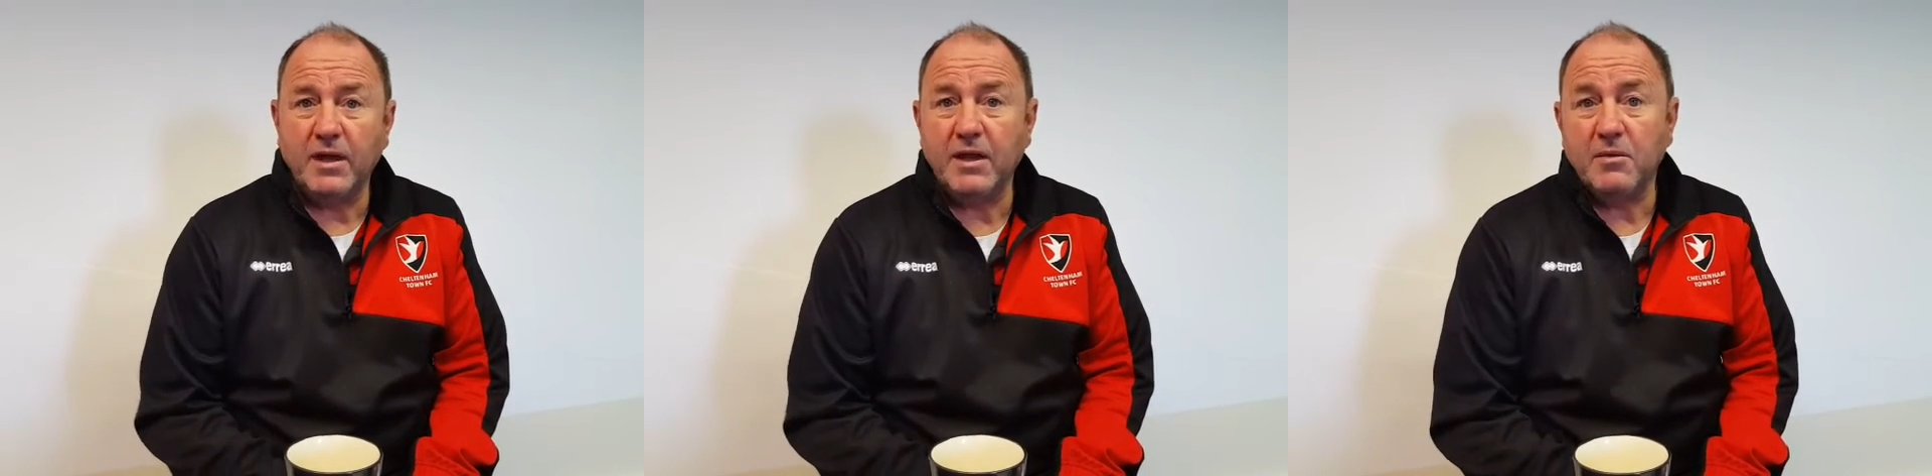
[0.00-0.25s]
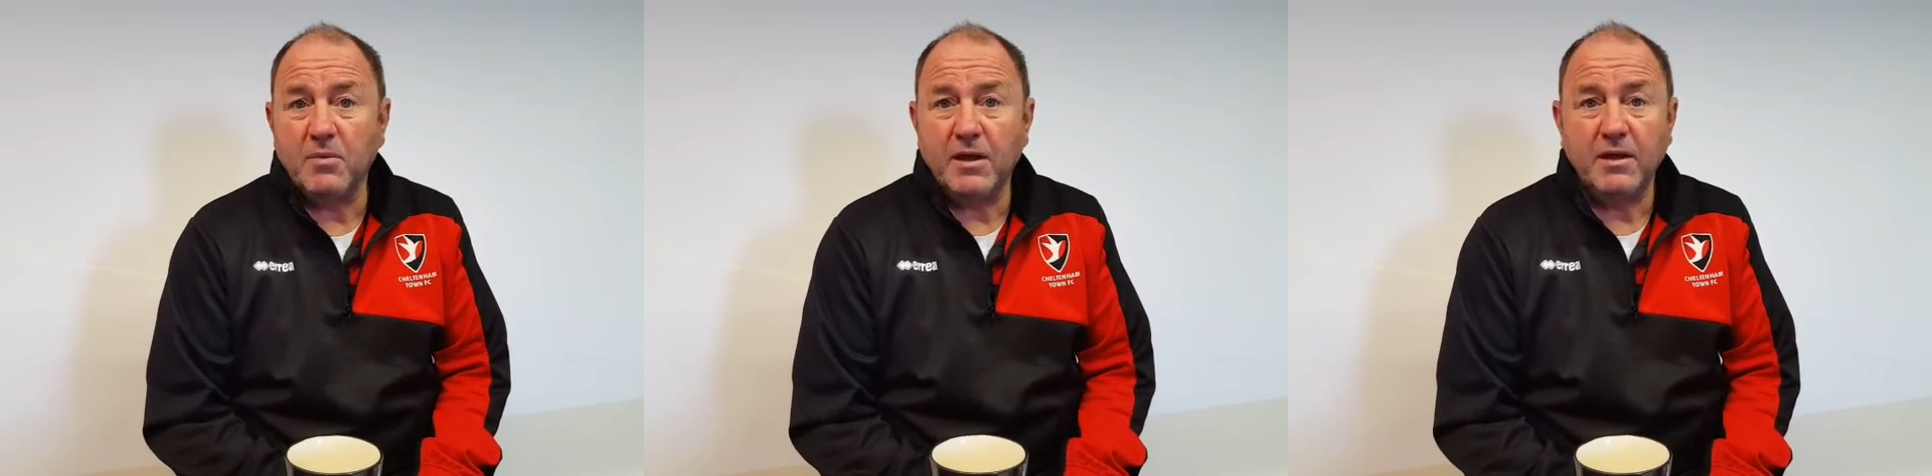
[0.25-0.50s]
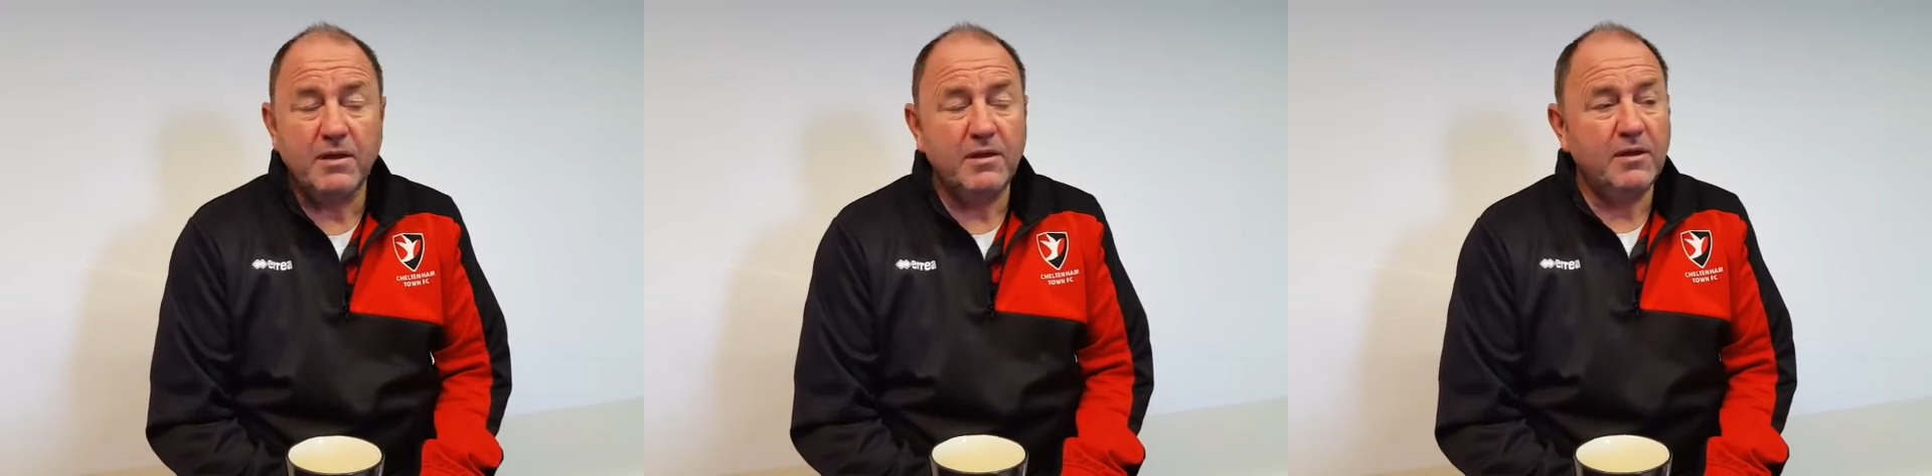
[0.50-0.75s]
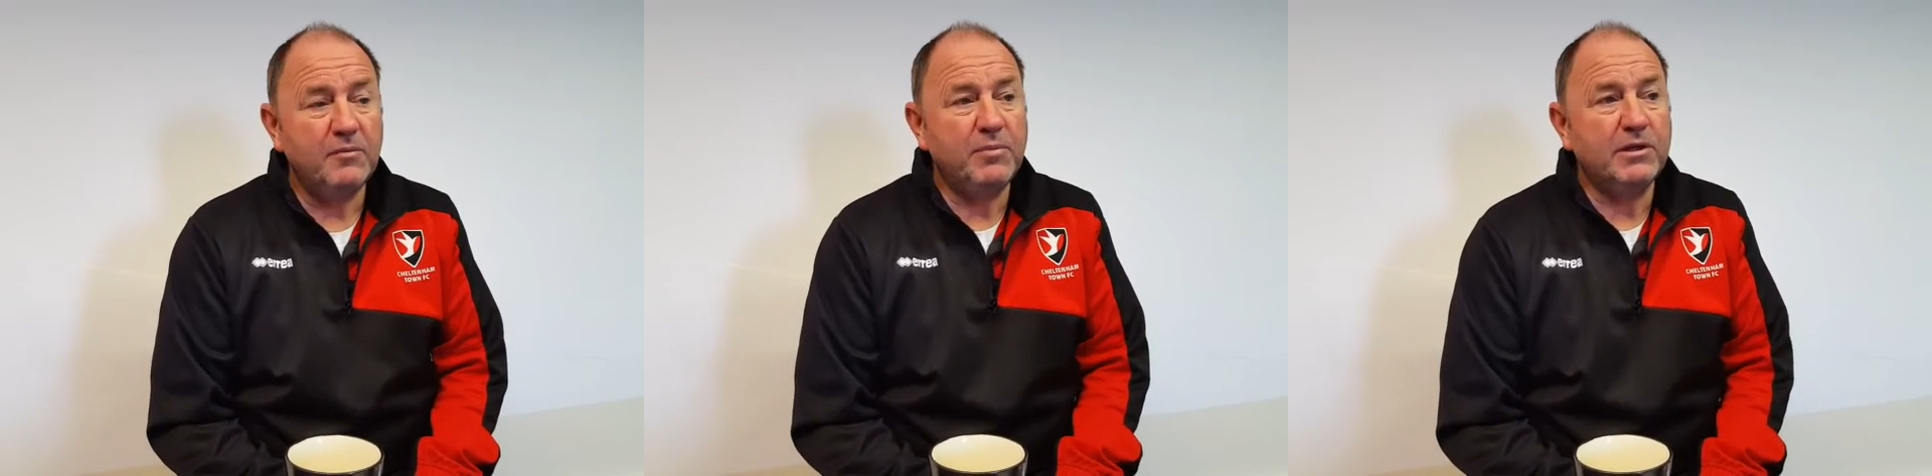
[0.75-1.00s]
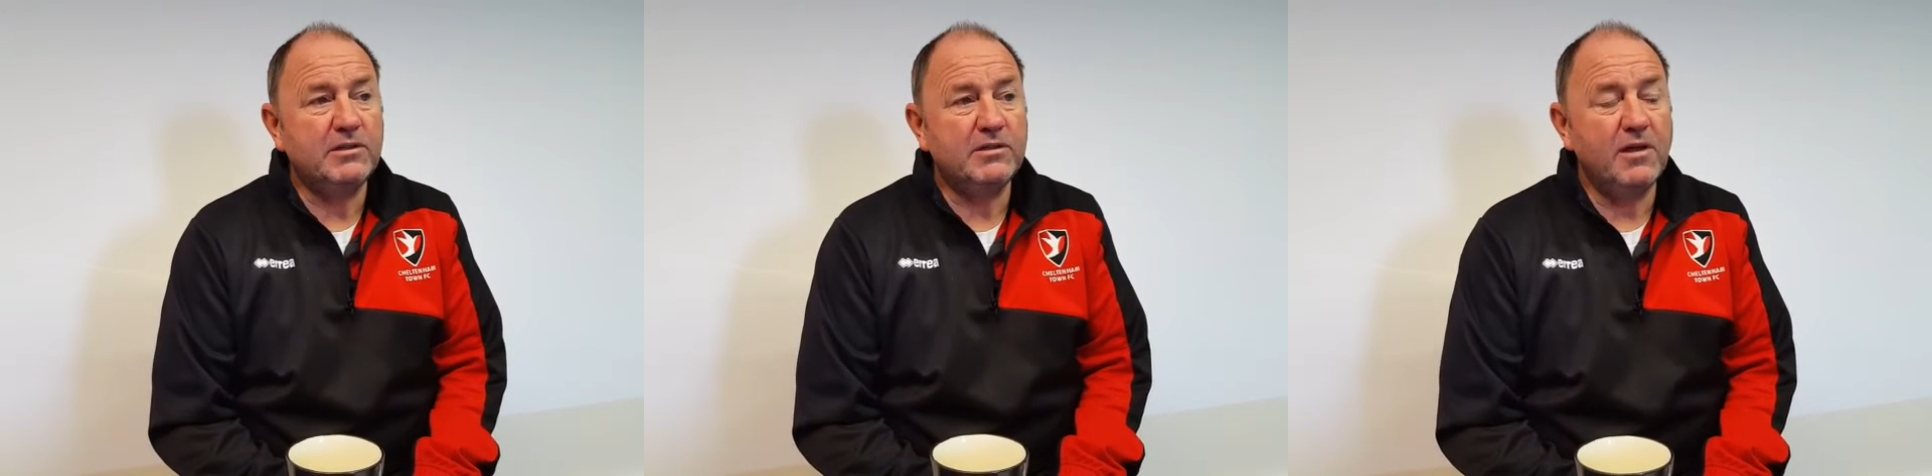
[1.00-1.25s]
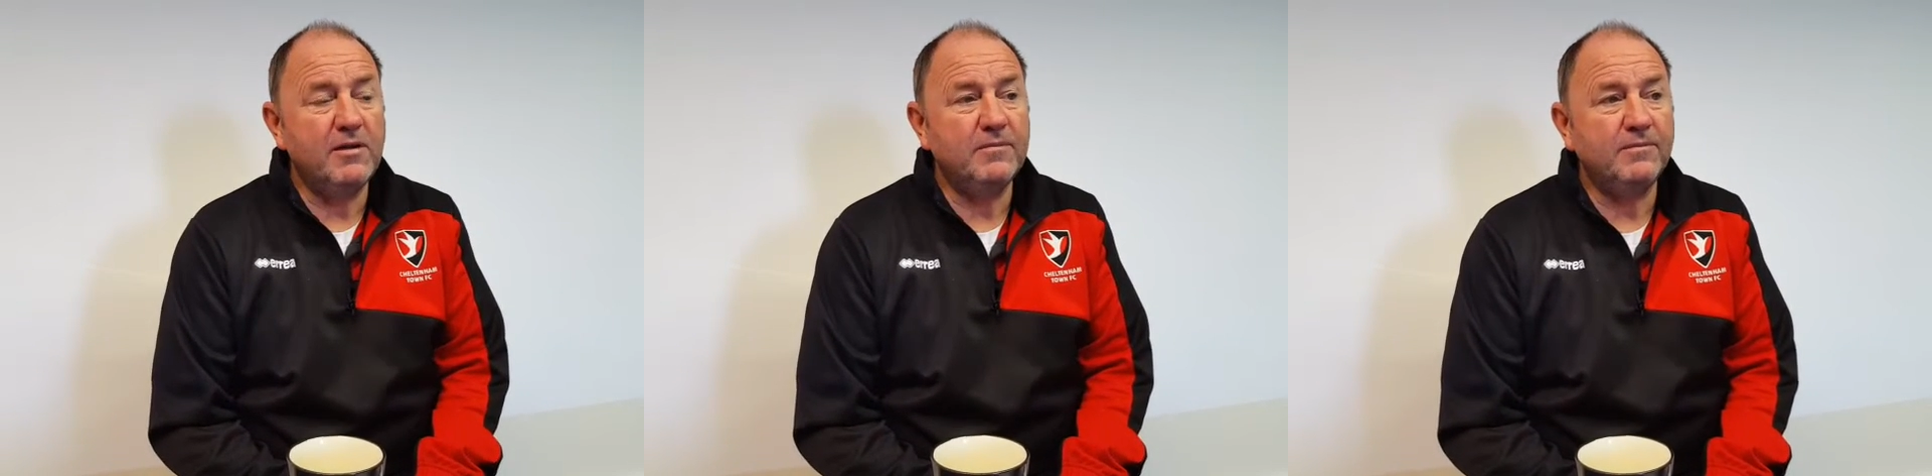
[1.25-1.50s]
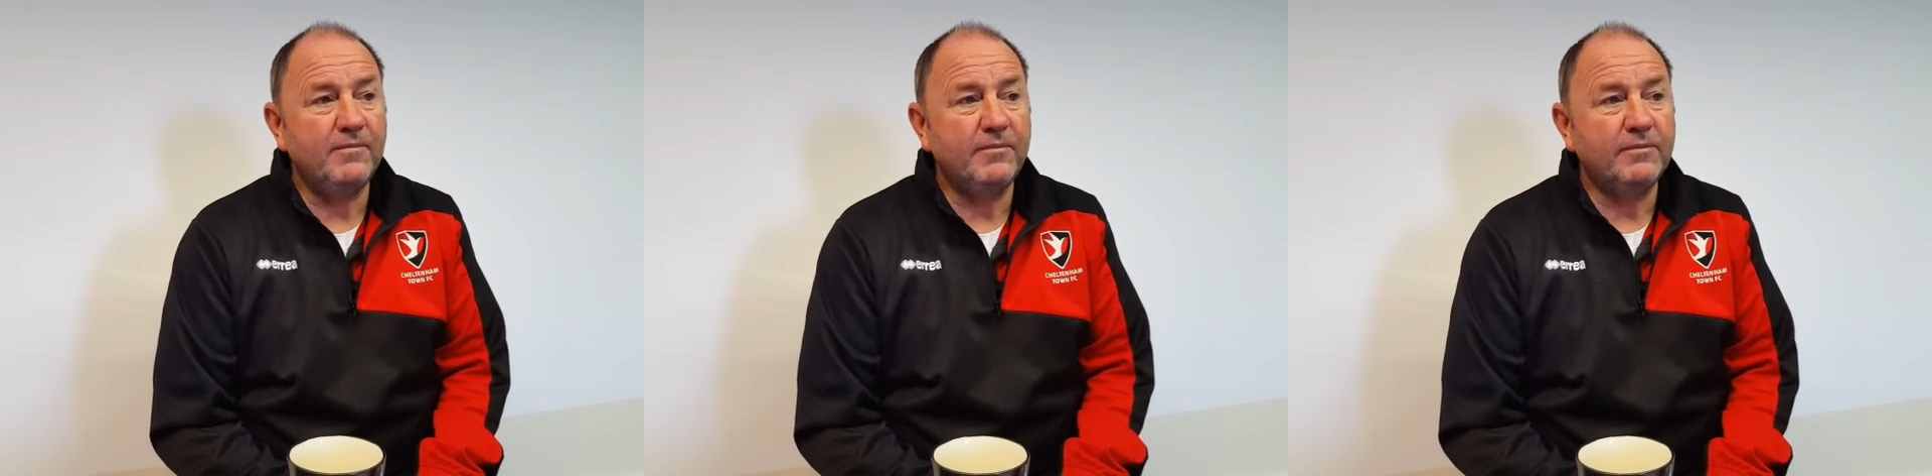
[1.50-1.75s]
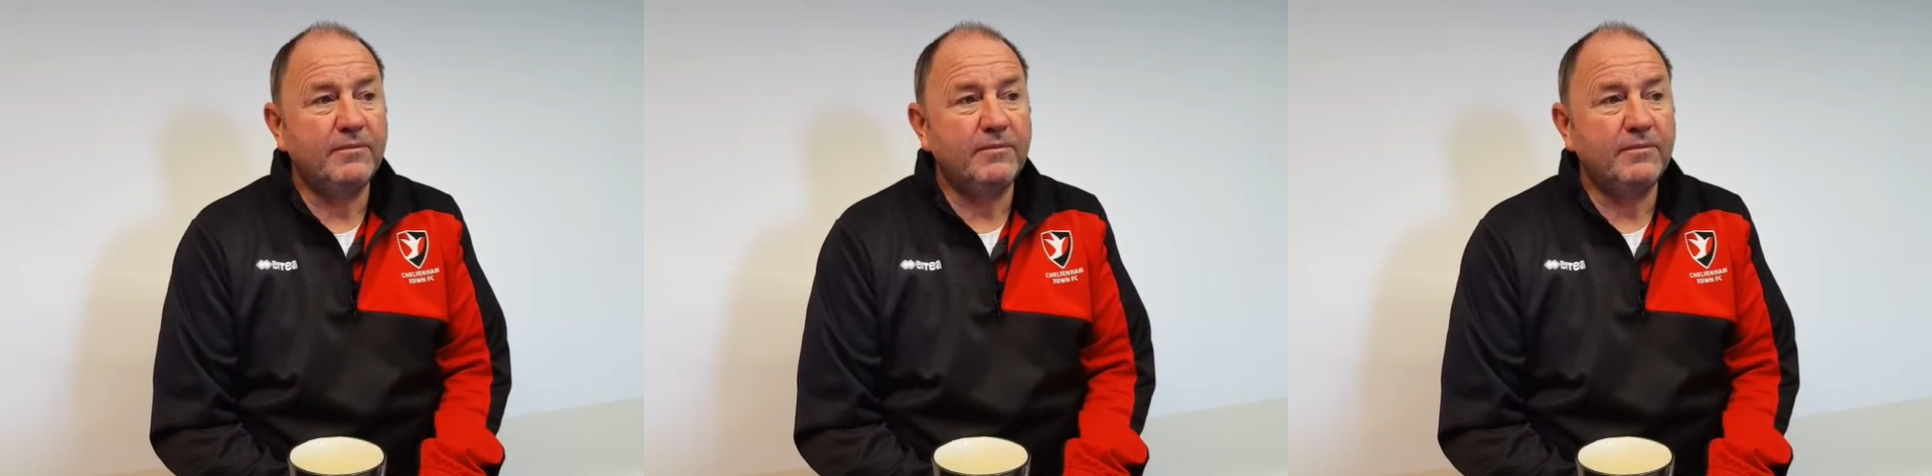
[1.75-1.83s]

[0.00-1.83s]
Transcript: anyway. But um,